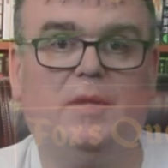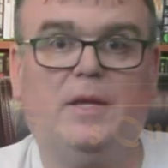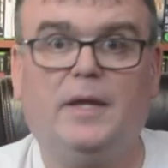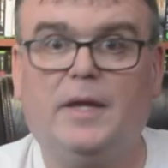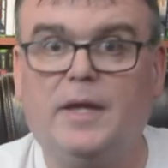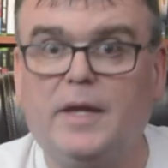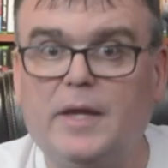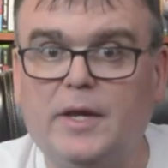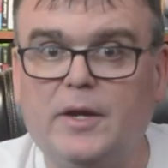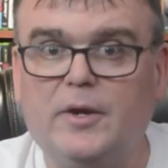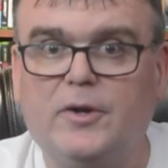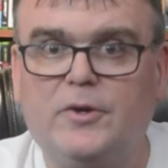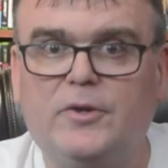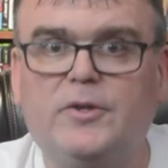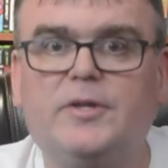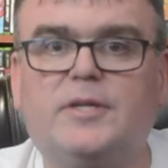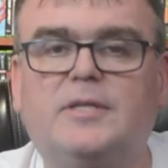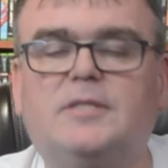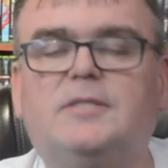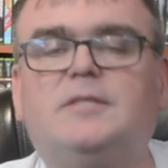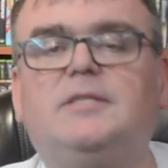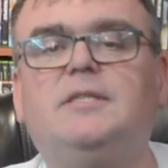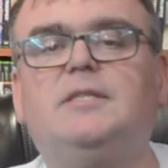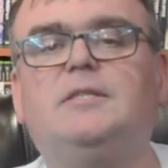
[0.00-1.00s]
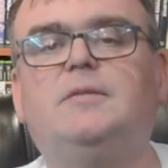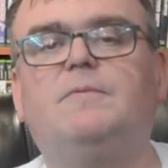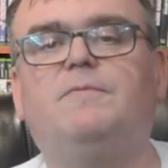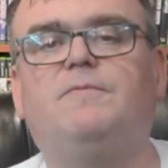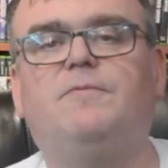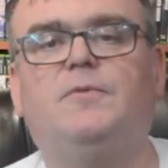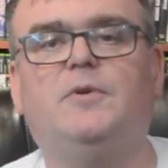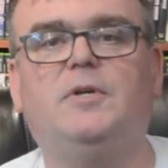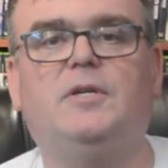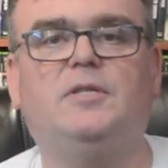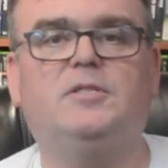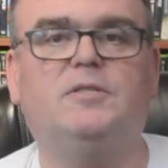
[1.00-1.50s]
Here you can see some
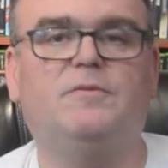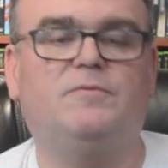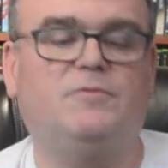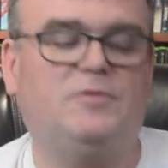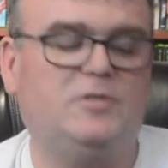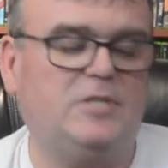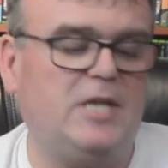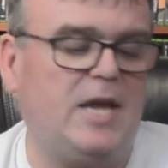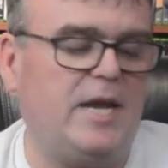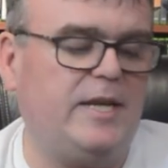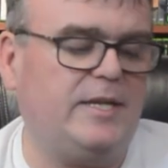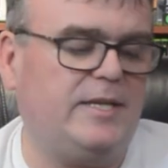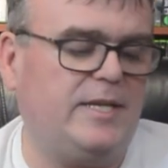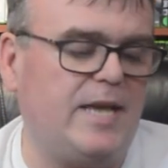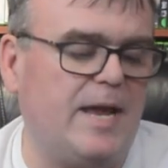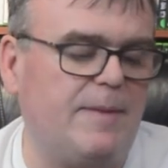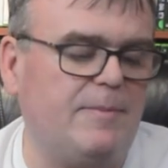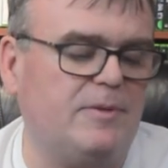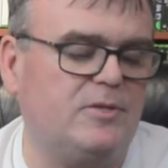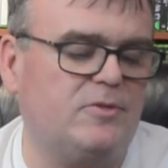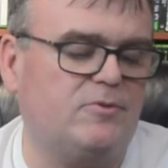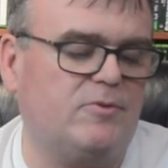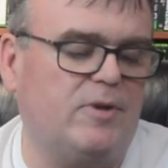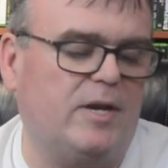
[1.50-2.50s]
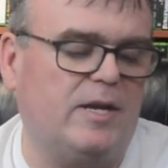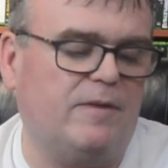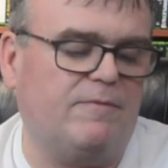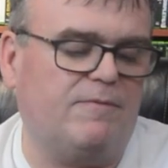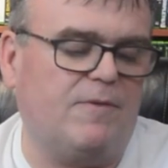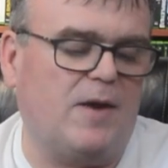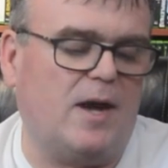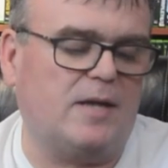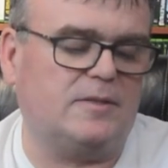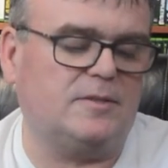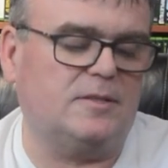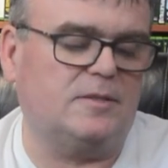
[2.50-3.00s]
footage of Jay demonstrating
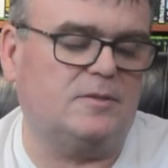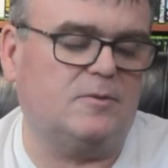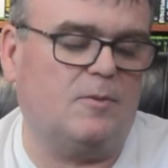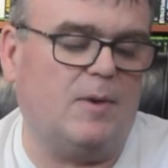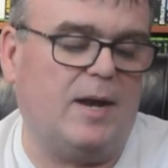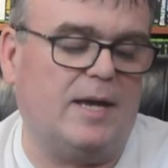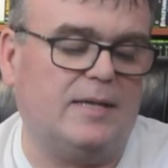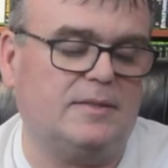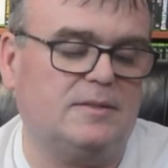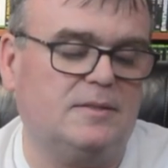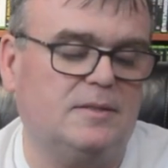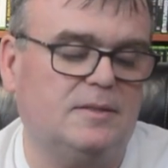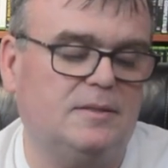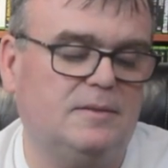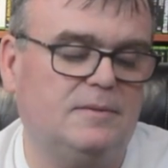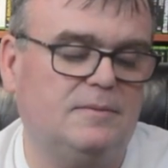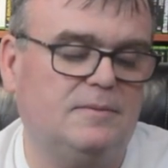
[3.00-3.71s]
Fox's Quest.